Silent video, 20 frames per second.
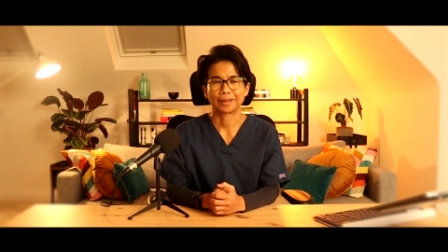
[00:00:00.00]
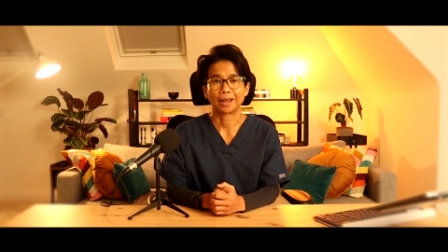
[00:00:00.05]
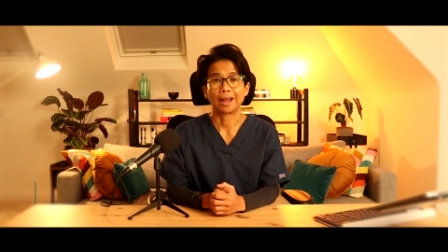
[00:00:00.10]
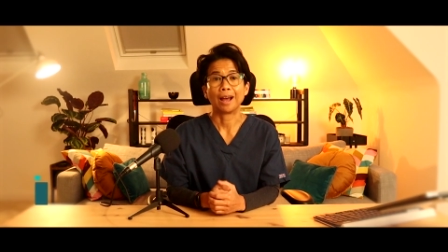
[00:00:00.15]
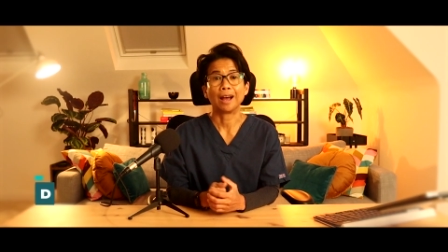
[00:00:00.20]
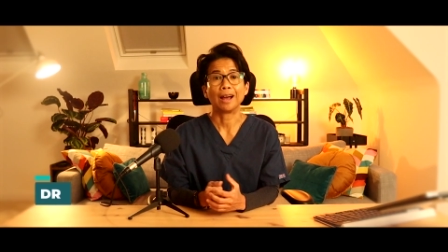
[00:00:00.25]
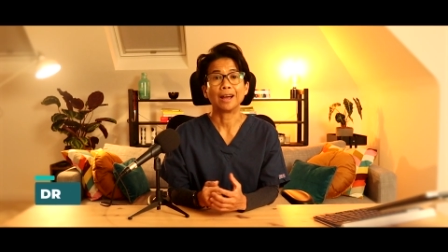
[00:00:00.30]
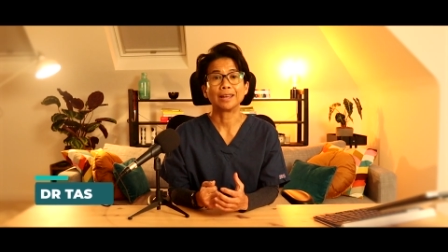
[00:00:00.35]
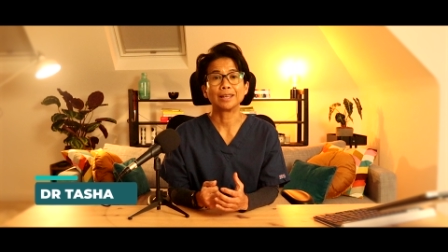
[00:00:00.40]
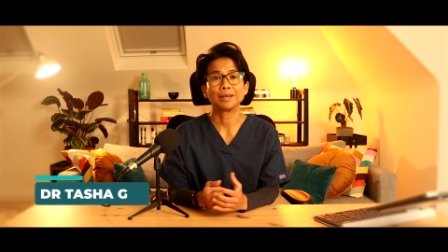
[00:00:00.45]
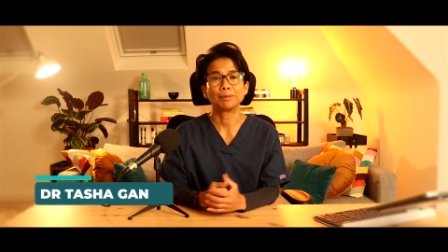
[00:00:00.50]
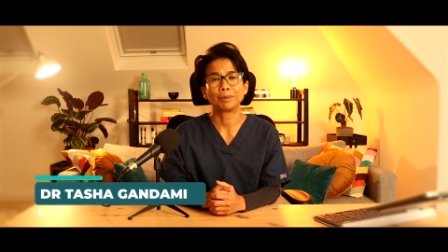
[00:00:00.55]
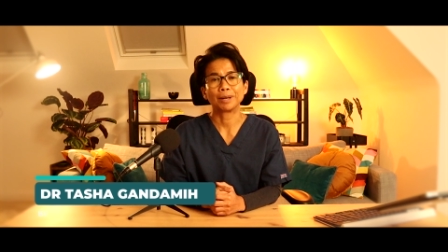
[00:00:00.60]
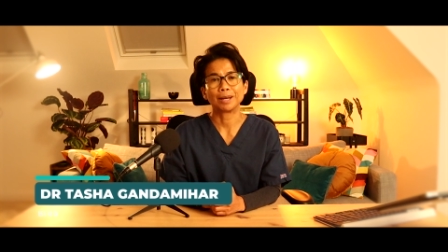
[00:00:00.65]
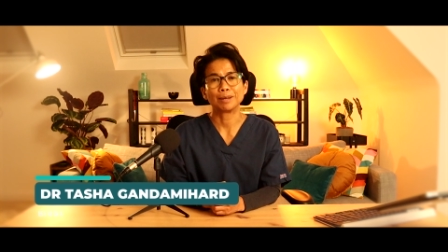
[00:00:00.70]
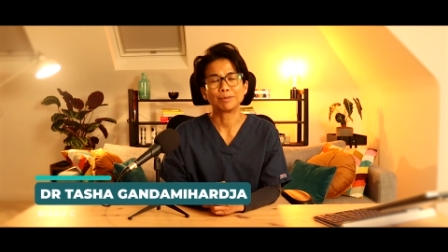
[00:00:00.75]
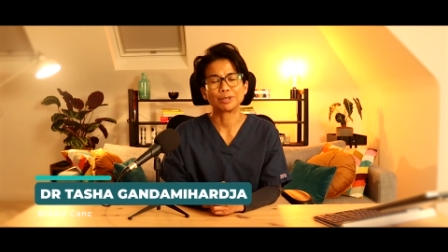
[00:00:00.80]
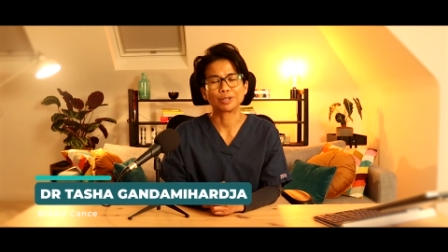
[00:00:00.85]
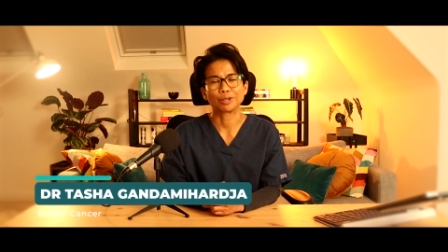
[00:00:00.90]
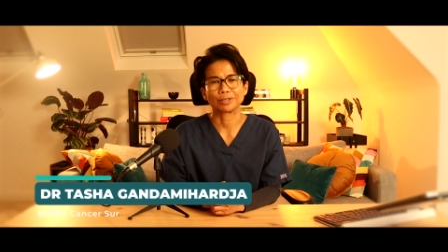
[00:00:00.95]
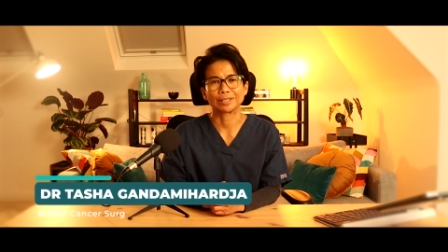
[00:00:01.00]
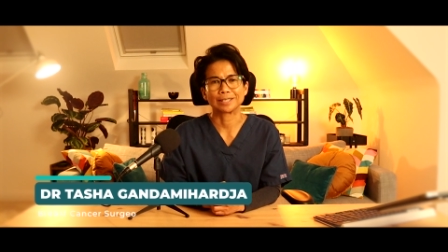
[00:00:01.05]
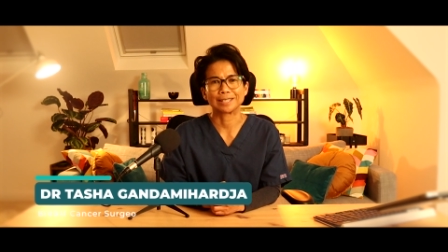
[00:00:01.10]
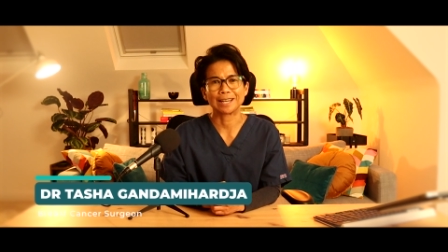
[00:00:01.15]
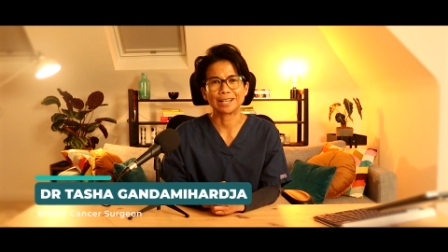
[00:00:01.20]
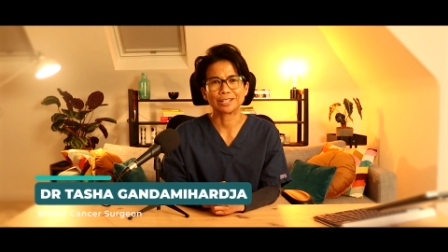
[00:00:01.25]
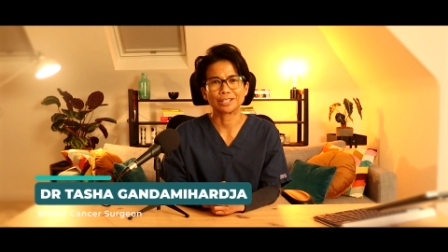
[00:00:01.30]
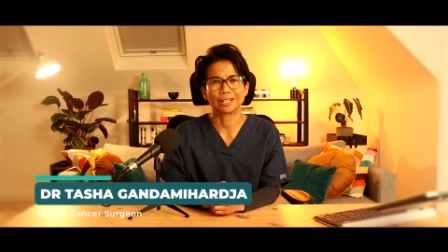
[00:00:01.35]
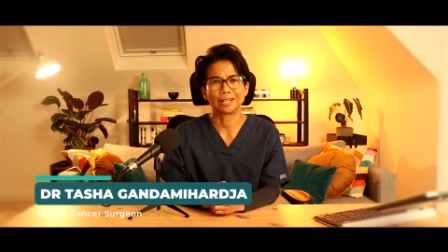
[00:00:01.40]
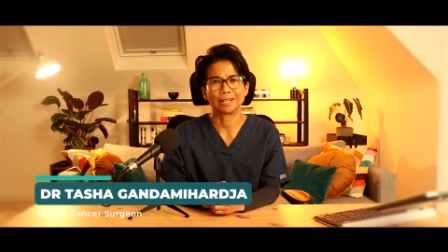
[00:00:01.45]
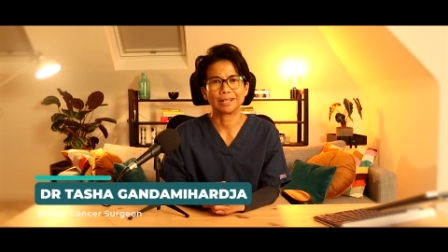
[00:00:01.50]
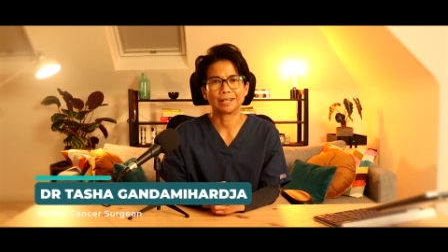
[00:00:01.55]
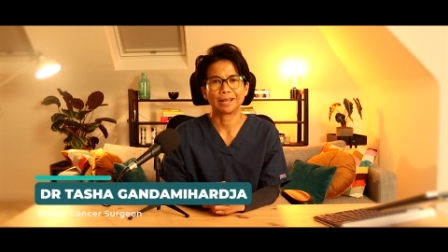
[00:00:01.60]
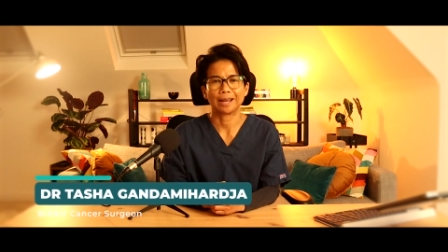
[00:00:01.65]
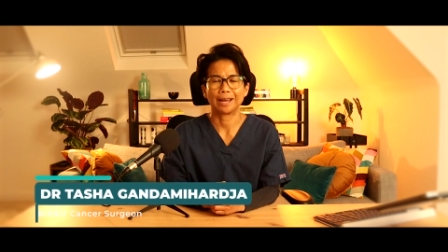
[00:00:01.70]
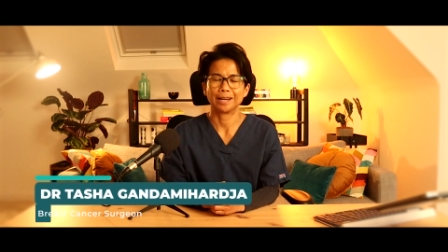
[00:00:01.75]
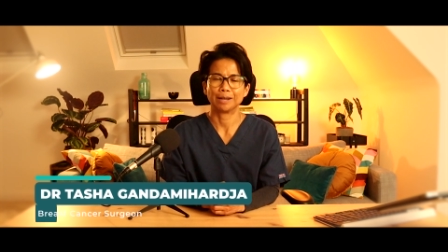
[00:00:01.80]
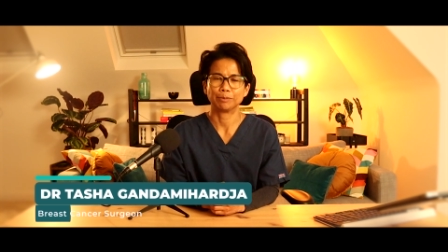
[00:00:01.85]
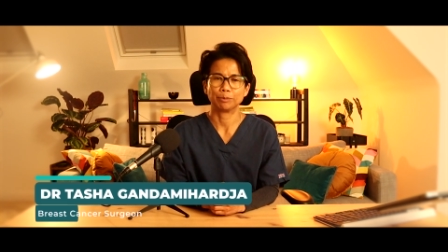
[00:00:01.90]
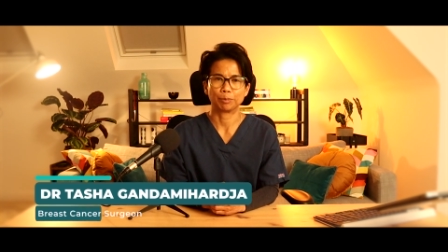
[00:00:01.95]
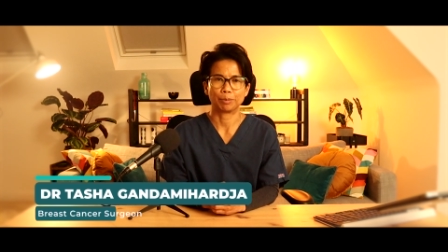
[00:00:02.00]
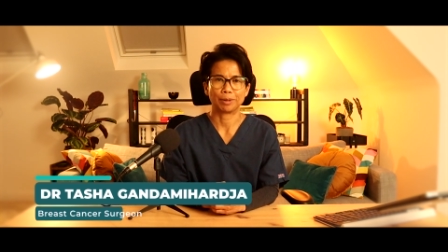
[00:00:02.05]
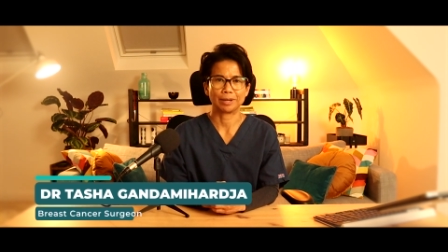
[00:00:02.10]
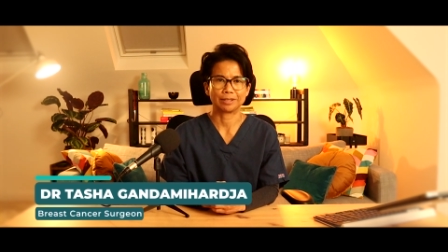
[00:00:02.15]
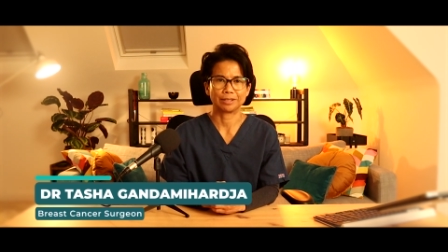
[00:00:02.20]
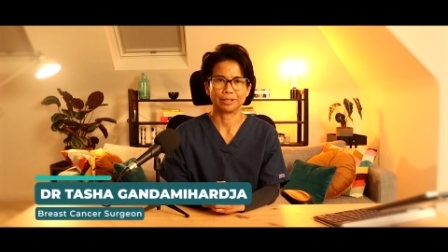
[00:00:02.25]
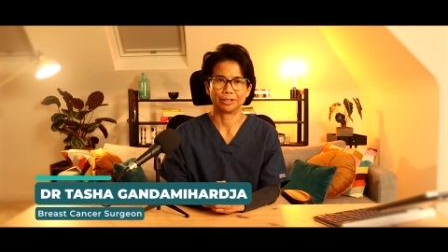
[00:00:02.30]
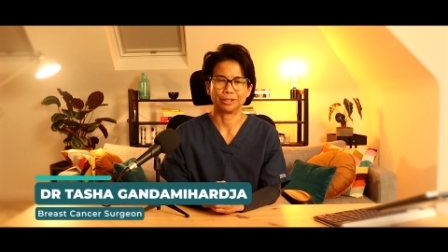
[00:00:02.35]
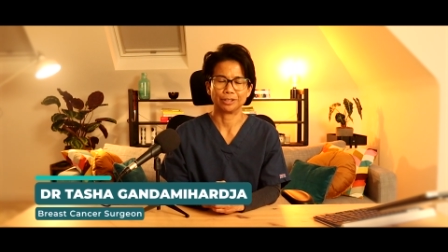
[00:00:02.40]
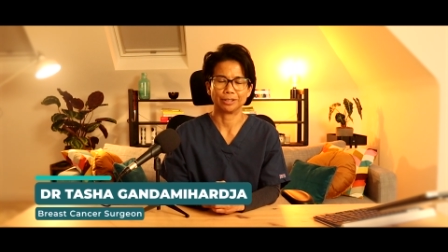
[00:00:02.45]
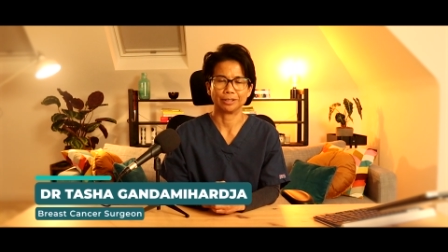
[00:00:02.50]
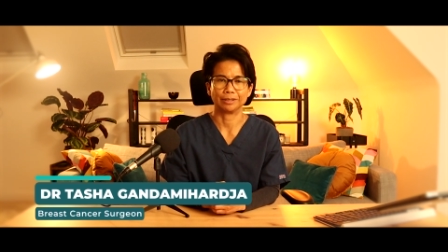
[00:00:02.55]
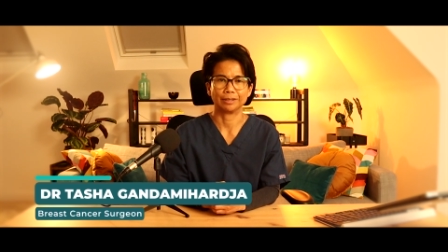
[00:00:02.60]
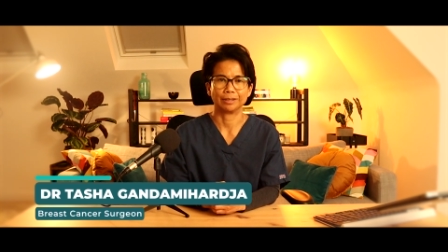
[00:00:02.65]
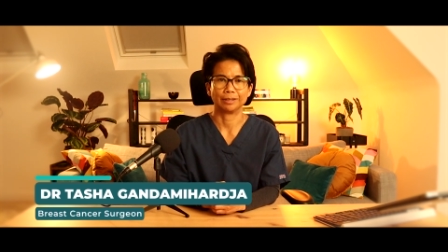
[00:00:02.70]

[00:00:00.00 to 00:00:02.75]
Hi, my name is Dr. Tasha and I'm a breast surgeon.